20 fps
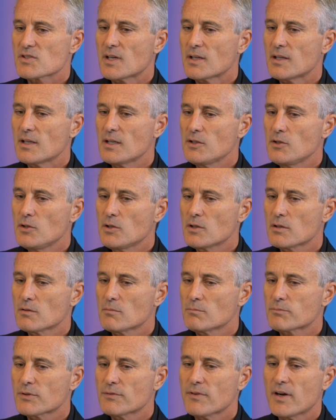suddenly you
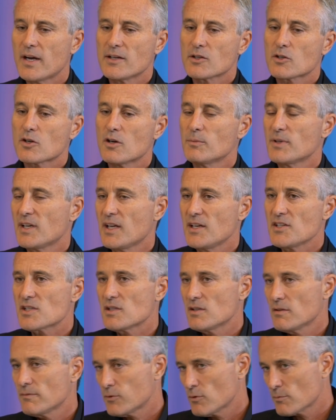can provide
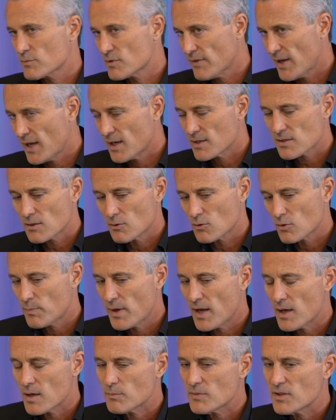accommodation in forms of housing or
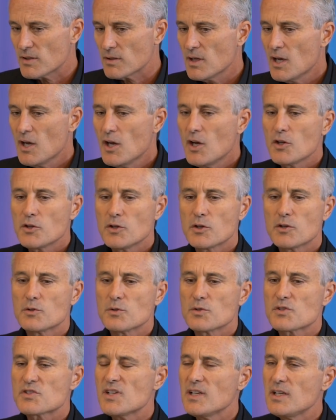apartment, you can
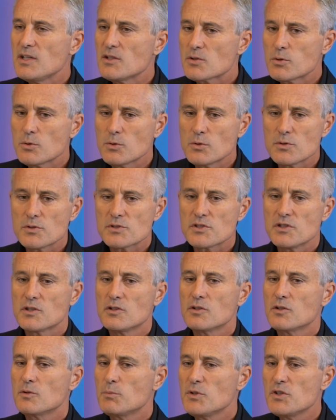do city tours, you
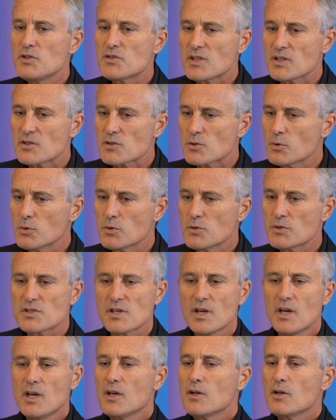can do music tours,
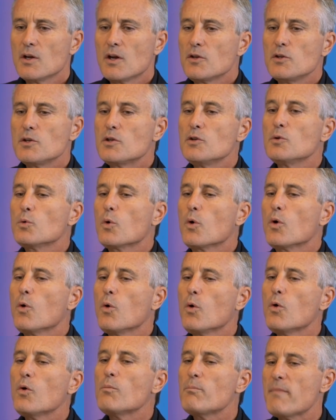you can do
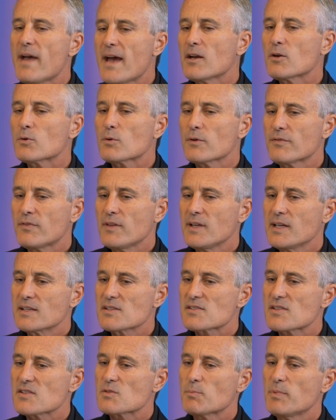all manner of
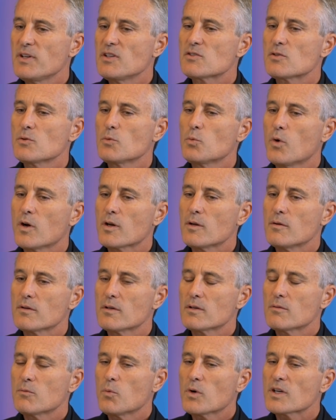things that speak to
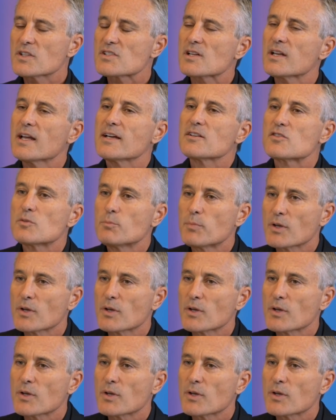what it's like to